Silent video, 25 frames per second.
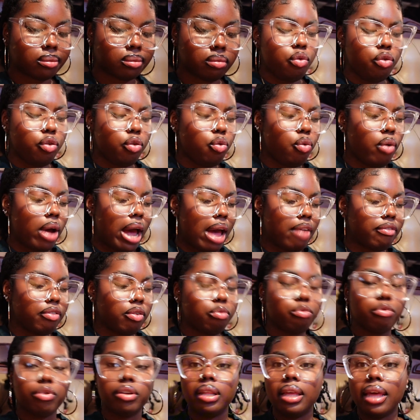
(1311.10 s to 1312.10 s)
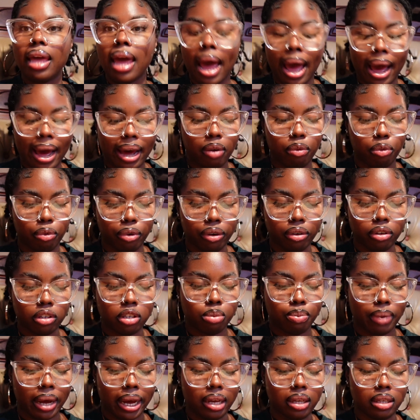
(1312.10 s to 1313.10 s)
You haven't really had real
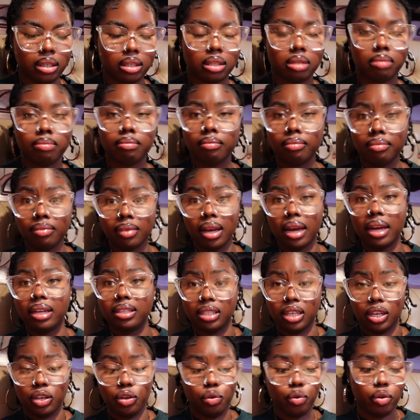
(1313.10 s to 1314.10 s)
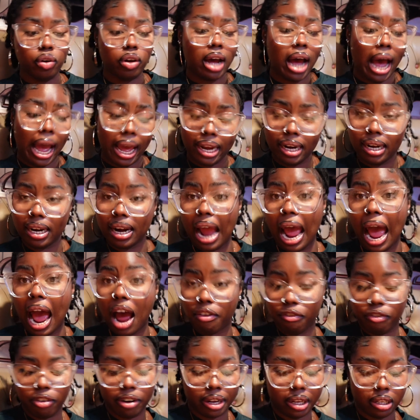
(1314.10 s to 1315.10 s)
spice until you've gotten
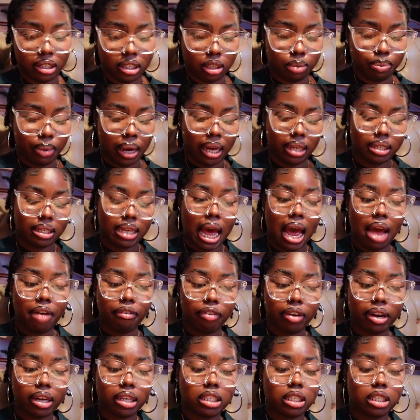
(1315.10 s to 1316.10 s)
African spice. African